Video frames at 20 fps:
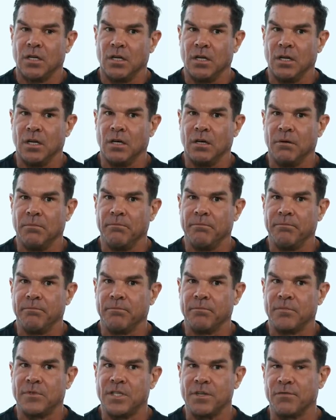Um,
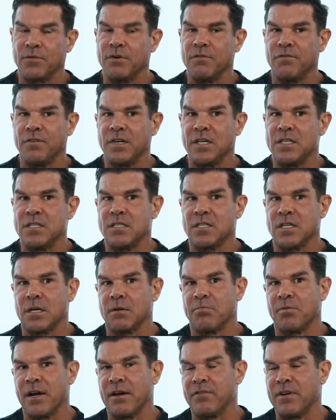different funds
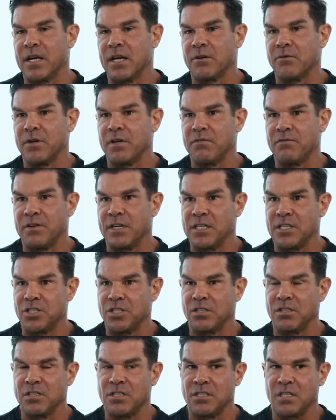like private equity
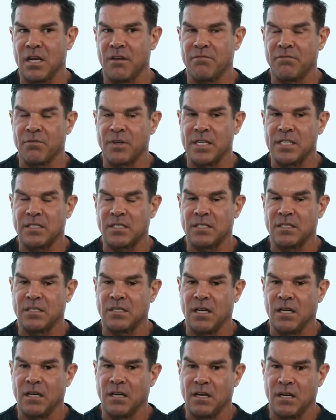venture yeah. and I've raised
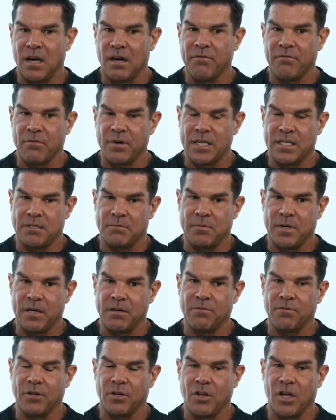it uh, I've raised
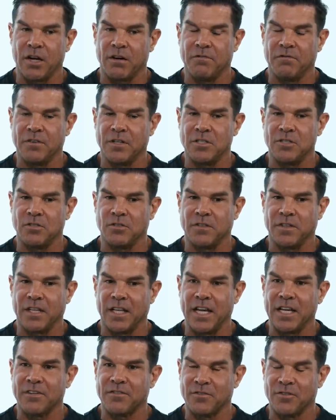money for a lot of funds yeah, over the
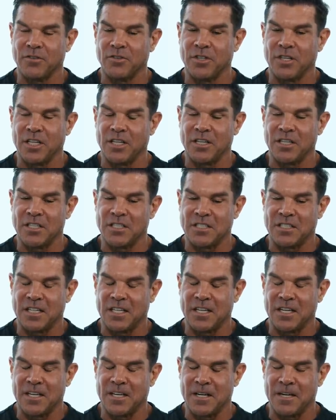last few the past, years yeah.
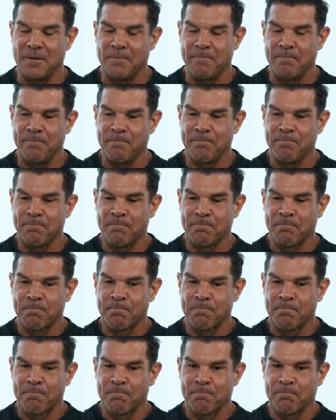and um,
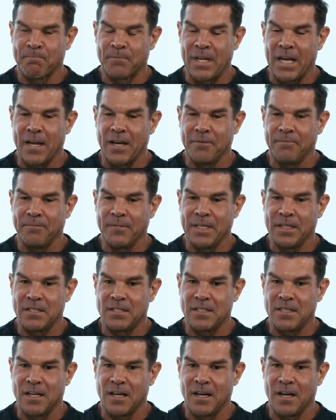yeah,
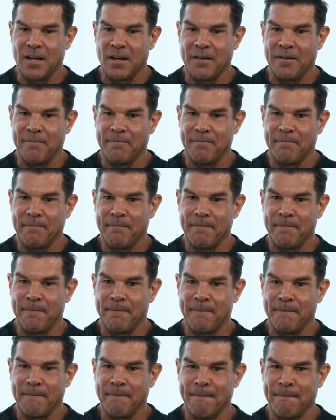it's. Um, well, let me
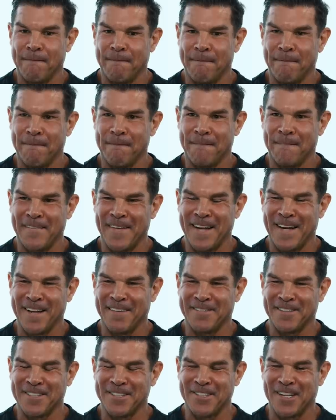know how it goes.
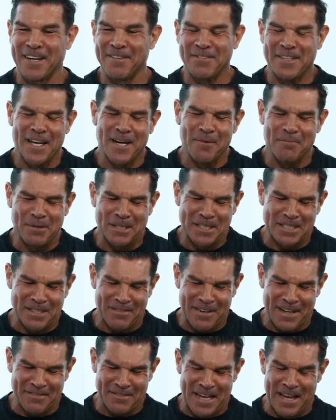Yeah, for sure. I've done a bunch
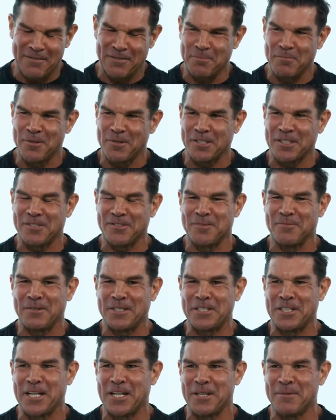of. I've I've spoken to a
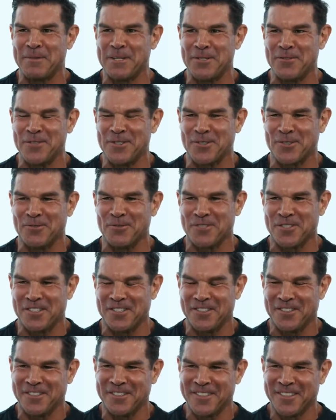bunch of elementary schools
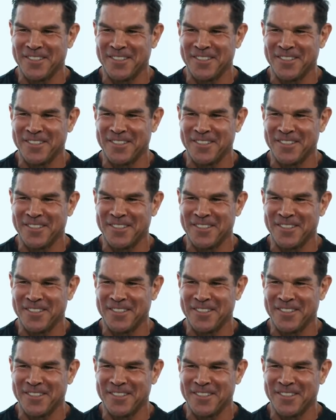too.